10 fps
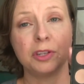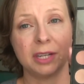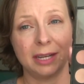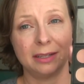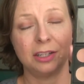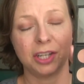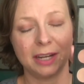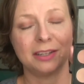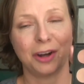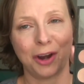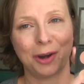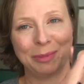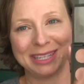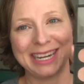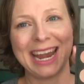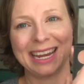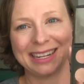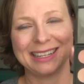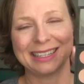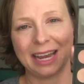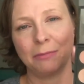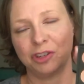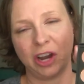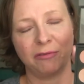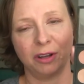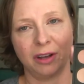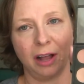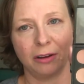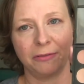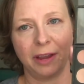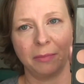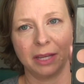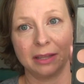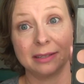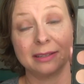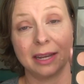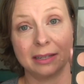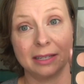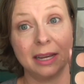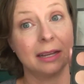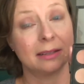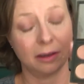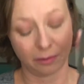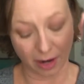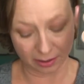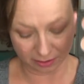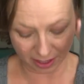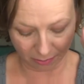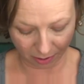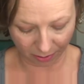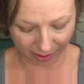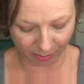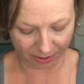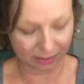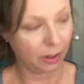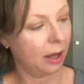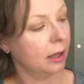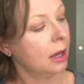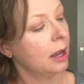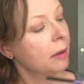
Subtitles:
shades darker, but staying in the same general color family, and this is Antique, so I use that one quite a bit as well.